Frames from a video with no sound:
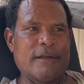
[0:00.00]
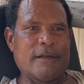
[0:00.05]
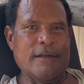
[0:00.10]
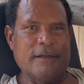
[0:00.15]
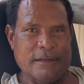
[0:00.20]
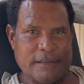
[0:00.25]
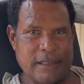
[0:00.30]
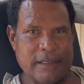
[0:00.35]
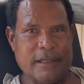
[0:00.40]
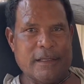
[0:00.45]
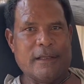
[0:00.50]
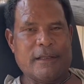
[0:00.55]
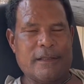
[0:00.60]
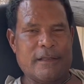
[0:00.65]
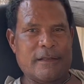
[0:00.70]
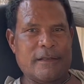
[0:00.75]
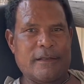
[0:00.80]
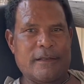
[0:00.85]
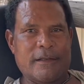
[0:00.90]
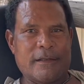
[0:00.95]
Yeah.
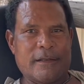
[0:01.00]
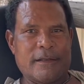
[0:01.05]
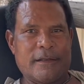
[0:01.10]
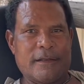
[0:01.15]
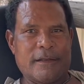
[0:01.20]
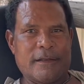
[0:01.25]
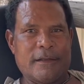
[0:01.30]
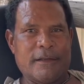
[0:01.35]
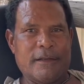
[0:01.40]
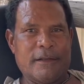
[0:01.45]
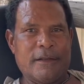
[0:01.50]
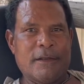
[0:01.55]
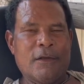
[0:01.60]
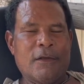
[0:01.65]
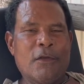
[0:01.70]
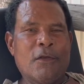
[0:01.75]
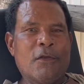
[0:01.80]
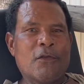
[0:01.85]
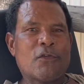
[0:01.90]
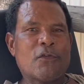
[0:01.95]

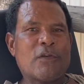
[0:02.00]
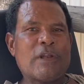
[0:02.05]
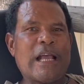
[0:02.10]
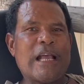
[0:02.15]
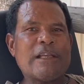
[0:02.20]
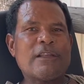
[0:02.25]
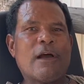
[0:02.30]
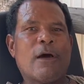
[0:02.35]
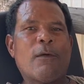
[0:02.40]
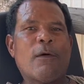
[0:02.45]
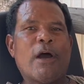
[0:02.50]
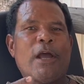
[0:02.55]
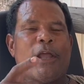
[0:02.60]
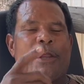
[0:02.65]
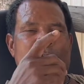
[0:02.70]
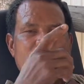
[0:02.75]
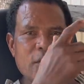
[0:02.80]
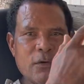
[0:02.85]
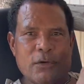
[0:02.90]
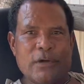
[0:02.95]
So that is how I
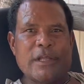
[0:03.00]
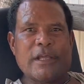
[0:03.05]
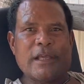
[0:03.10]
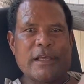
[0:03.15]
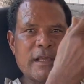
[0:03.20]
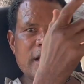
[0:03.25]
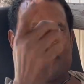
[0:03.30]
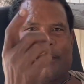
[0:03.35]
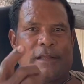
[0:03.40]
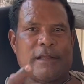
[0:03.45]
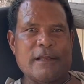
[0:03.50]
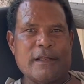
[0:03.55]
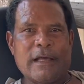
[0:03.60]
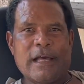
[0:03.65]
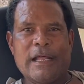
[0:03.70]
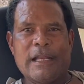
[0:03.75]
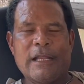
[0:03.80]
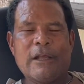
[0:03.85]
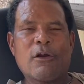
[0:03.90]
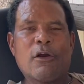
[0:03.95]
know the kid.
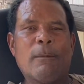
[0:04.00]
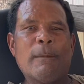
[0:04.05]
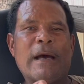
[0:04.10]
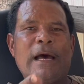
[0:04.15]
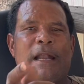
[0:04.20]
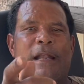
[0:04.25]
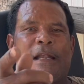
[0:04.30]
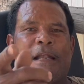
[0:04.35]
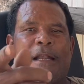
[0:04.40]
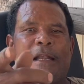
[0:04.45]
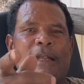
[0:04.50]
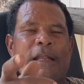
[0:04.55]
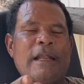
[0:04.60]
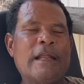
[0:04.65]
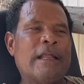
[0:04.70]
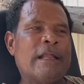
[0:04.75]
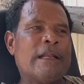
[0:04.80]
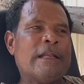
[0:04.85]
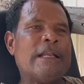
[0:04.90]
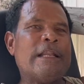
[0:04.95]
And then come and
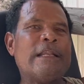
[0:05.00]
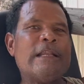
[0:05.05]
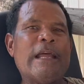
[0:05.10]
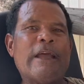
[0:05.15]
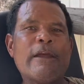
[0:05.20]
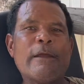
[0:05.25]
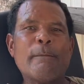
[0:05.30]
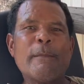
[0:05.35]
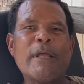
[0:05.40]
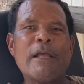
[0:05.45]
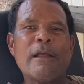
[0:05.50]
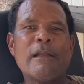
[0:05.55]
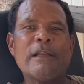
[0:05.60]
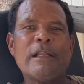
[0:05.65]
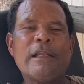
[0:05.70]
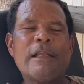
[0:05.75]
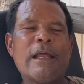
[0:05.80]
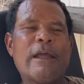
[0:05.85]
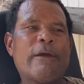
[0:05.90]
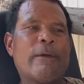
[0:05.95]
the
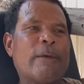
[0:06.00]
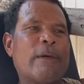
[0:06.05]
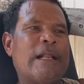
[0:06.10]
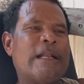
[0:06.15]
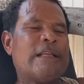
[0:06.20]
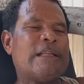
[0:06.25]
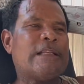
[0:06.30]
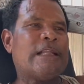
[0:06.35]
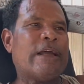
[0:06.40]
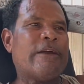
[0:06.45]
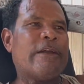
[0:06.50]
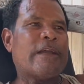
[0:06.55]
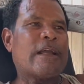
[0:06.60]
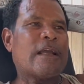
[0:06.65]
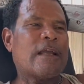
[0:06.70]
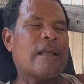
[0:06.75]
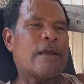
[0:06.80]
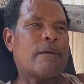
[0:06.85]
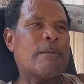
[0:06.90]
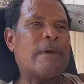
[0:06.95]
Derek,
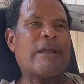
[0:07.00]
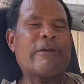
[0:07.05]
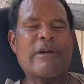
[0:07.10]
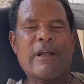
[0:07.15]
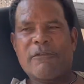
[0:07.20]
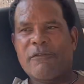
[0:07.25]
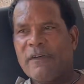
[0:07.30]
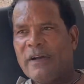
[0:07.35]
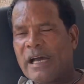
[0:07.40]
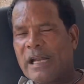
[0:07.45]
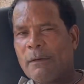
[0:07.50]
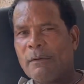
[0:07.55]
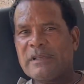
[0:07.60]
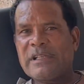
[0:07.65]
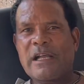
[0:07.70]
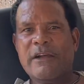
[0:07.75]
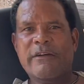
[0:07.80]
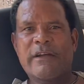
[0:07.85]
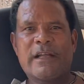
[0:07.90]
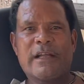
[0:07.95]
my grandfather was
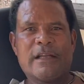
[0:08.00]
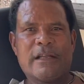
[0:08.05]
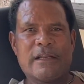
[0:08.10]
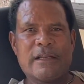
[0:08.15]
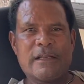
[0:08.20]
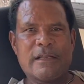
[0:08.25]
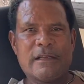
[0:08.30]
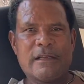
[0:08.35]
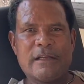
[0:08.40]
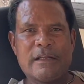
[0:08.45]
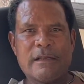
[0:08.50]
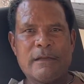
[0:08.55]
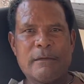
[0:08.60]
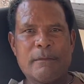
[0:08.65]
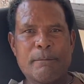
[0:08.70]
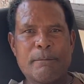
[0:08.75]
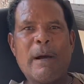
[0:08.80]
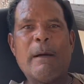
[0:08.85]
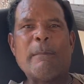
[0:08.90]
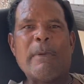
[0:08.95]
a Greg.
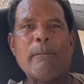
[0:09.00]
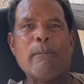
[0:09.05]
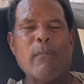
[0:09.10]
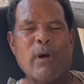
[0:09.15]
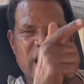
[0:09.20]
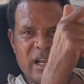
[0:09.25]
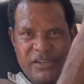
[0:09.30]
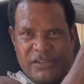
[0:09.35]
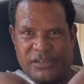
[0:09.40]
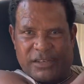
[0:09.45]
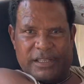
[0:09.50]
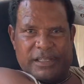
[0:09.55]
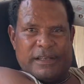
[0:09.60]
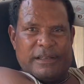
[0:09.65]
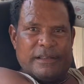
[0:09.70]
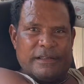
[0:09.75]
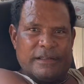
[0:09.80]
On my mother's side.